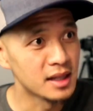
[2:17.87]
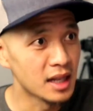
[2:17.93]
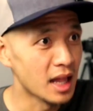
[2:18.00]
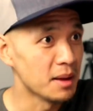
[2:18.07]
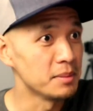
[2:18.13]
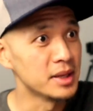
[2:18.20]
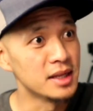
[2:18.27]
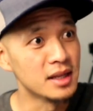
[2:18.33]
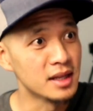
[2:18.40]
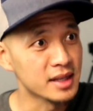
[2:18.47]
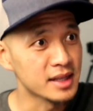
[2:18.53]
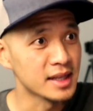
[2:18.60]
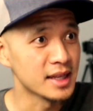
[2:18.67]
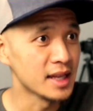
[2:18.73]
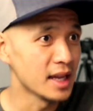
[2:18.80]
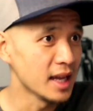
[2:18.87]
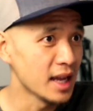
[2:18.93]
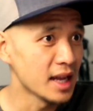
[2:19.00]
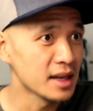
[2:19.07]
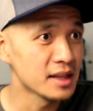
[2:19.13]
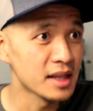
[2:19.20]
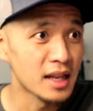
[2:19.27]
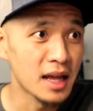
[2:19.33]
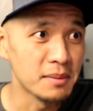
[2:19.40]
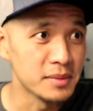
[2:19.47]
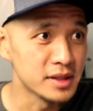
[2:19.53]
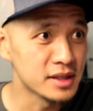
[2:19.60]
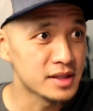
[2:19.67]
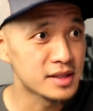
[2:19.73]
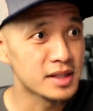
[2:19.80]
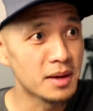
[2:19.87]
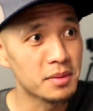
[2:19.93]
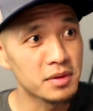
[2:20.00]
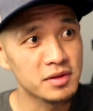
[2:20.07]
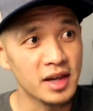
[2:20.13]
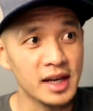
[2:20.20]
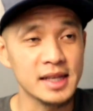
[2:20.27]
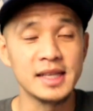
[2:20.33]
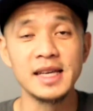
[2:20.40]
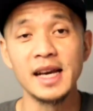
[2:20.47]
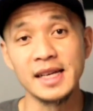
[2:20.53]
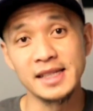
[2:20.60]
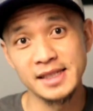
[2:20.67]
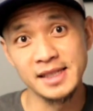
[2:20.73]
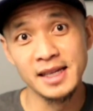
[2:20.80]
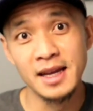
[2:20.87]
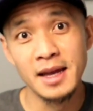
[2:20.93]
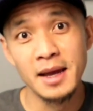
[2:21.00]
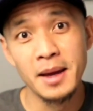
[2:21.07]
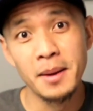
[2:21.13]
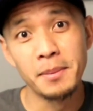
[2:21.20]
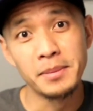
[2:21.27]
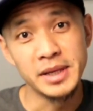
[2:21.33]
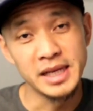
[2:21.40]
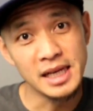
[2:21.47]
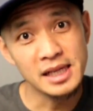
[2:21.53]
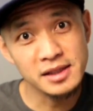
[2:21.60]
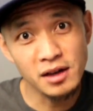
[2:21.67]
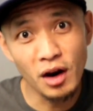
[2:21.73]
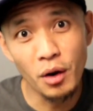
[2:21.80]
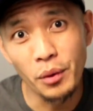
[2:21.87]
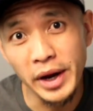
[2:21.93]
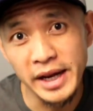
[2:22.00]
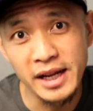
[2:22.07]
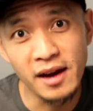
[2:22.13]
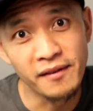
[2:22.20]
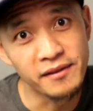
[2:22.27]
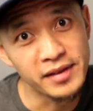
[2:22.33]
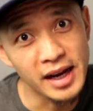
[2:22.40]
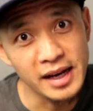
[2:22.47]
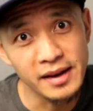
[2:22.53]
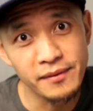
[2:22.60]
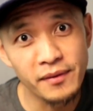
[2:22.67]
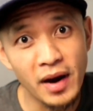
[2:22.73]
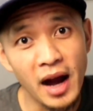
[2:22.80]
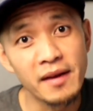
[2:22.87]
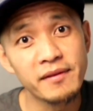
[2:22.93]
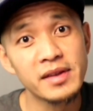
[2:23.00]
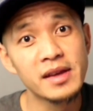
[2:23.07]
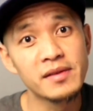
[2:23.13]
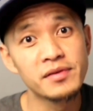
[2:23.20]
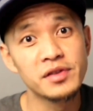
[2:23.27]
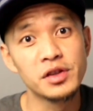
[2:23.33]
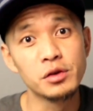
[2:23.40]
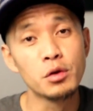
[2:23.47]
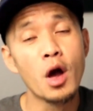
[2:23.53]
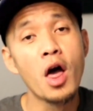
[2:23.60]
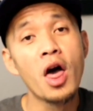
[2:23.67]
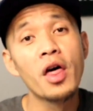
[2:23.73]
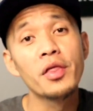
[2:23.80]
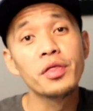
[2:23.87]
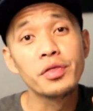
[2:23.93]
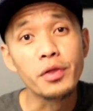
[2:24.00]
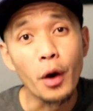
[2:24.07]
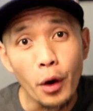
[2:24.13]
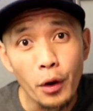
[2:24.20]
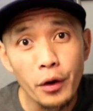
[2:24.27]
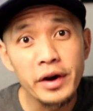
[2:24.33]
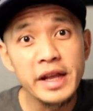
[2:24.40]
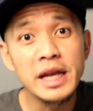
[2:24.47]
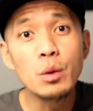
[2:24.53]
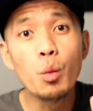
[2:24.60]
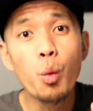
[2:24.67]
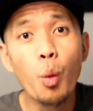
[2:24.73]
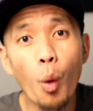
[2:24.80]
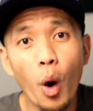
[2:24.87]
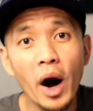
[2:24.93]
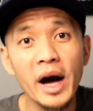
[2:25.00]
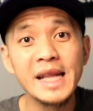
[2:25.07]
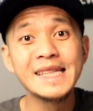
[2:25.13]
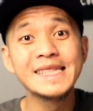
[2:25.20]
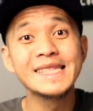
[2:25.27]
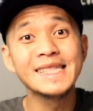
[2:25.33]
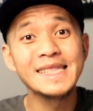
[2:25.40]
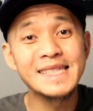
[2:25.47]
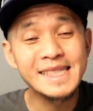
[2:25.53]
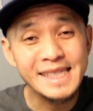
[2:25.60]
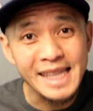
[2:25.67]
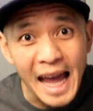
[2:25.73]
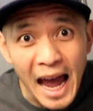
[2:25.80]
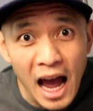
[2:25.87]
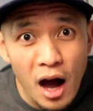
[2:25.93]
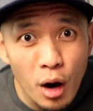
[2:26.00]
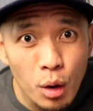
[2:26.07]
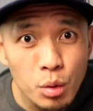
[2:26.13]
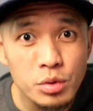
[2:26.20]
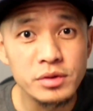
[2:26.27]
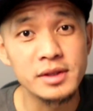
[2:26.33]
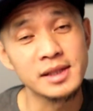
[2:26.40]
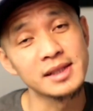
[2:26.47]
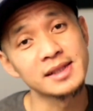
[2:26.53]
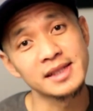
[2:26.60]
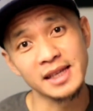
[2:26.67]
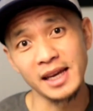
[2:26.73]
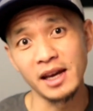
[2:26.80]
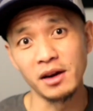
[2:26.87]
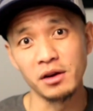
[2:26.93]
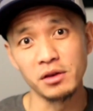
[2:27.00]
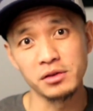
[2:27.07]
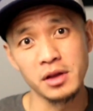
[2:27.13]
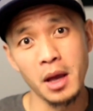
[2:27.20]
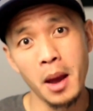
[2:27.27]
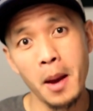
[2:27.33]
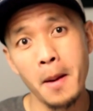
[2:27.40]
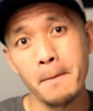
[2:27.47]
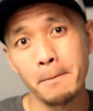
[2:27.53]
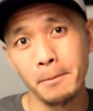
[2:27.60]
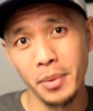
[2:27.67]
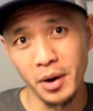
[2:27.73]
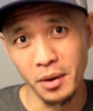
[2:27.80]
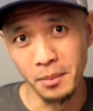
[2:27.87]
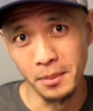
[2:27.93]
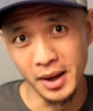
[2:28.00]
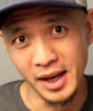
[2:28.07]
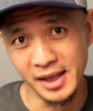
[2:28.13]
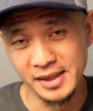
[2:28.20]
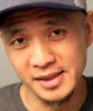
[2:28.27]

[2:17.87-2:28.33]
Let me look again. Let me just double check. Yes, BSR rating of 95 gives you 31,000 sales per month.